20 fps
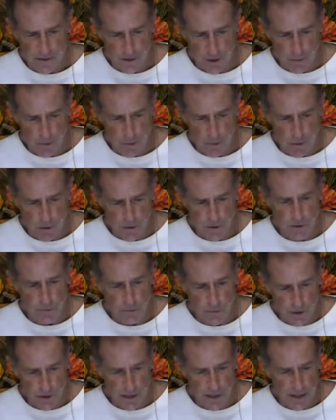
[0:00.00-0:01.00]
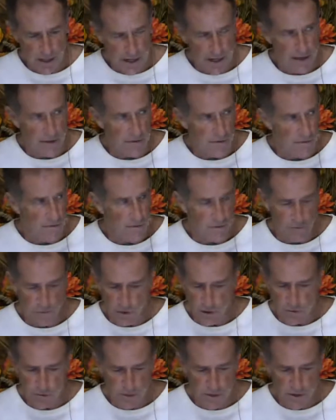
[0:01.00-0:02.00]
Number one, you pray to God.
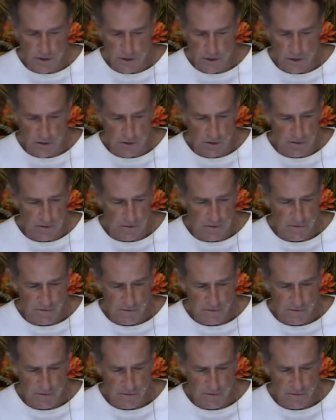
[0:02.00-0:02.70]
First place you go.